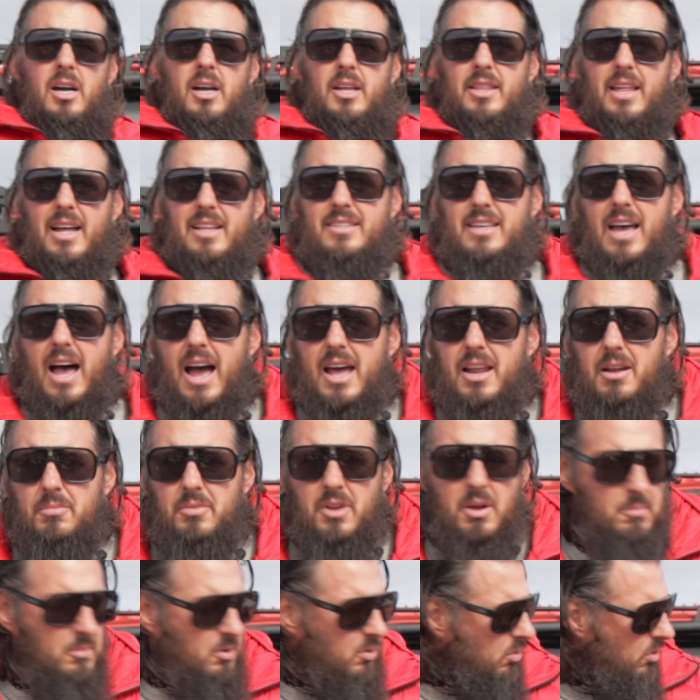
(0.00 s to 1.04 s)
That's item
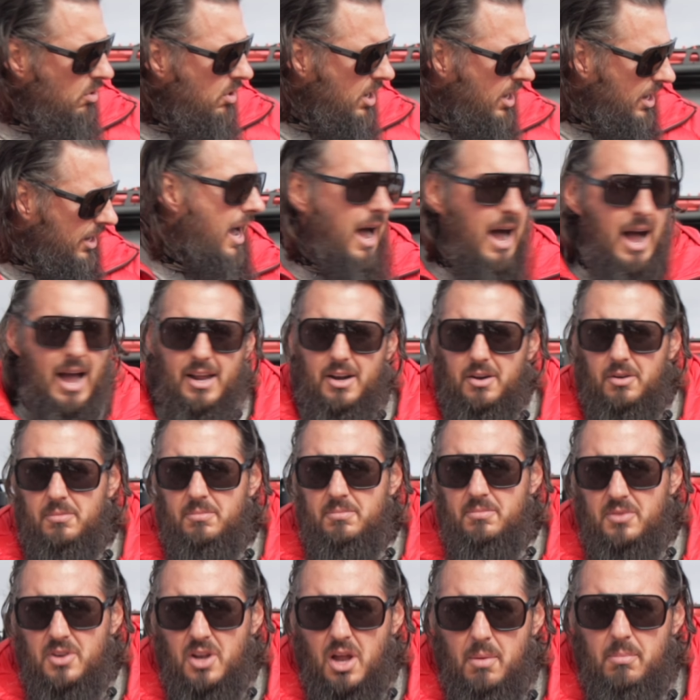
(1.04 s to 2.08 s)
number one.
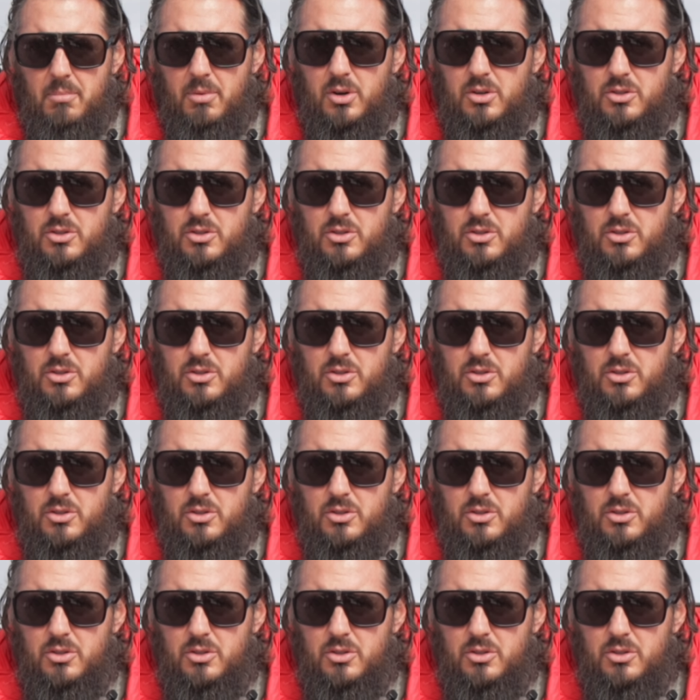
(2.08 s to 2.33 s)
Item number